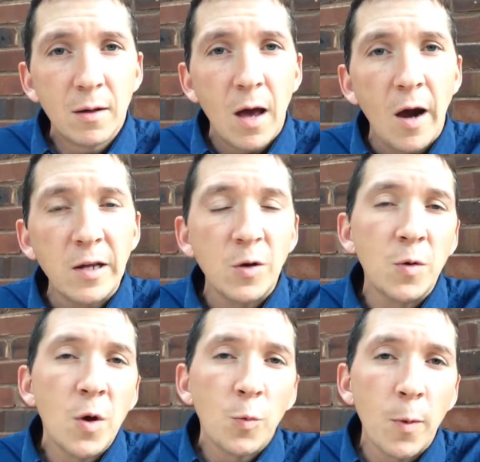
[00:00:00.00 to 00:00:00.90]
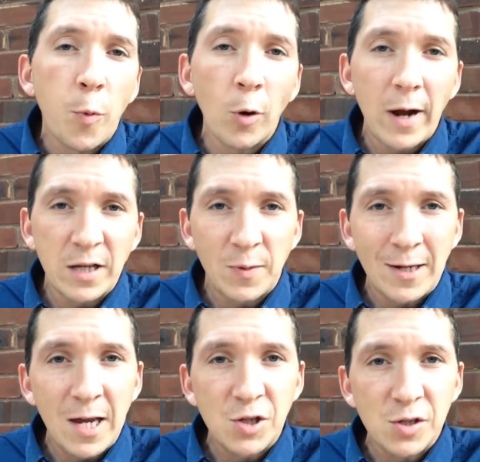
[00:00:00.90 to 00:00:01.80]
How do you report
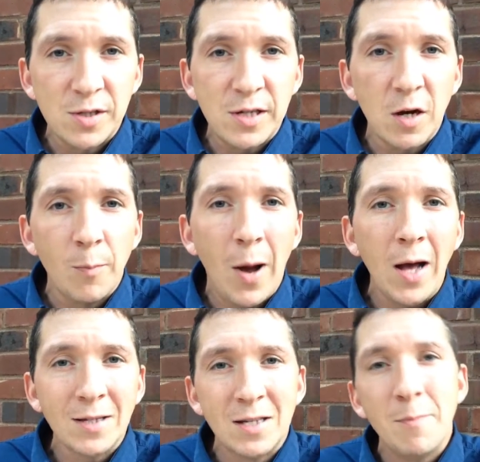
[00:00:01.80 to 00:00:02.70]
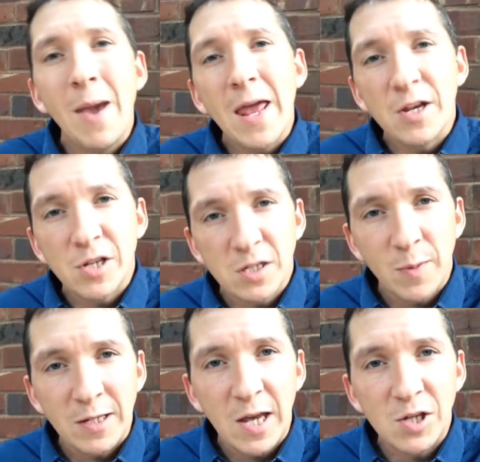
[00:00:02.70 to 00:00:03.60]
expectations to your boss and manage
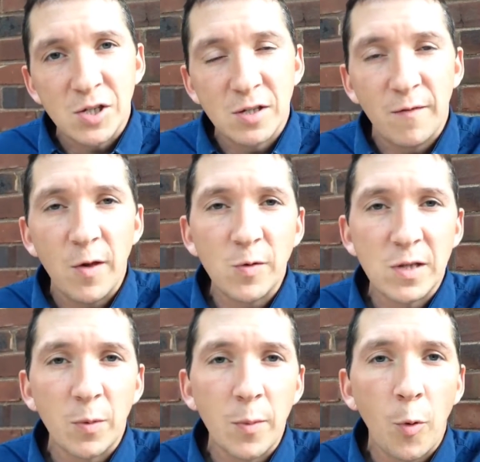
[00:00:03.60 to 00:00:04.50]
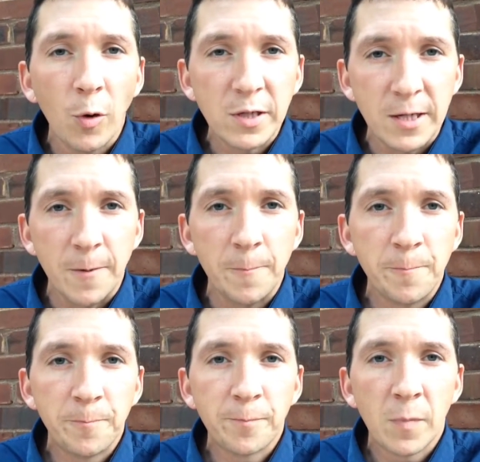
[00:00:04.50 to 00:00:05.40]
expectations of those that report to you?
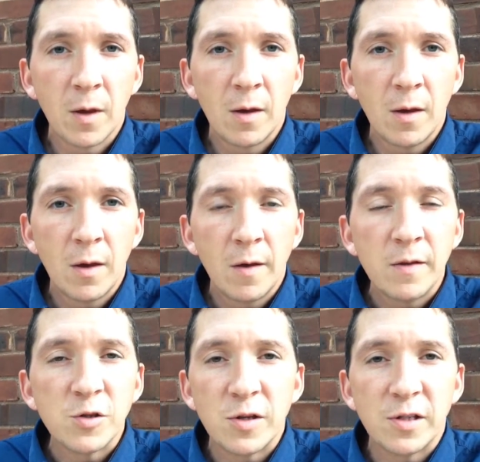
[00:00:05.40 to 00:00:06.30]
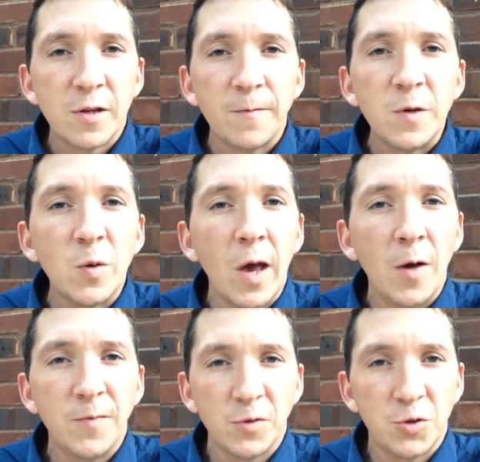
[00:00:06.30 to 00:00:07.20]
These are just a few
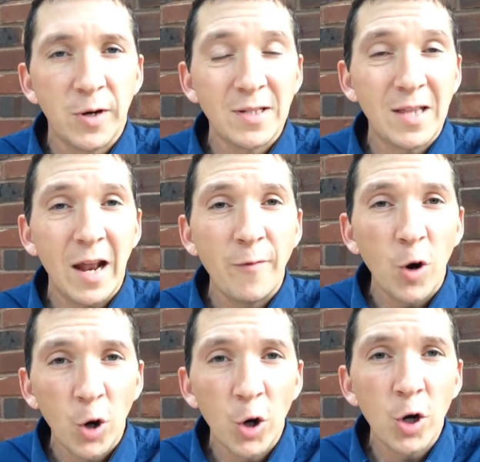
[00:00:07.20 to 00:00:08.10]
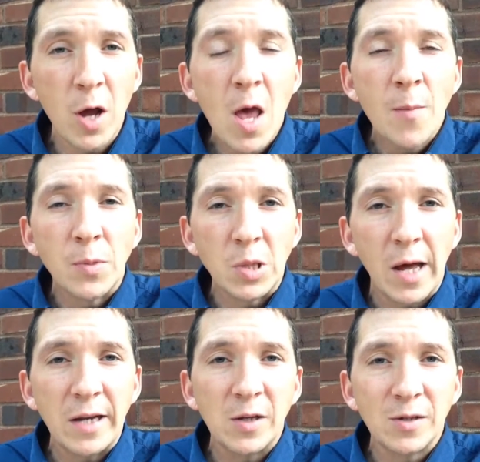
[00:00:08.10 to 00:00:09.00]
helpful tricks that I've heard
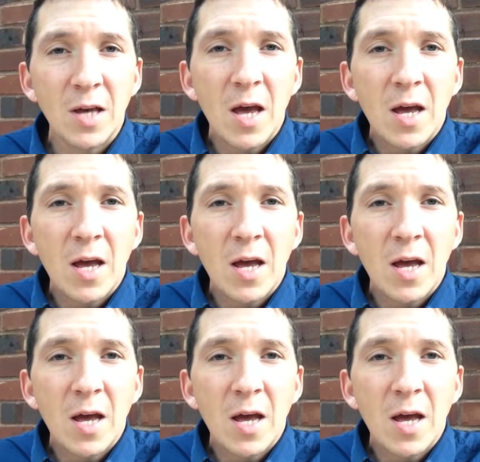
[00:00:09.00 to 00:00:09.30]
millennials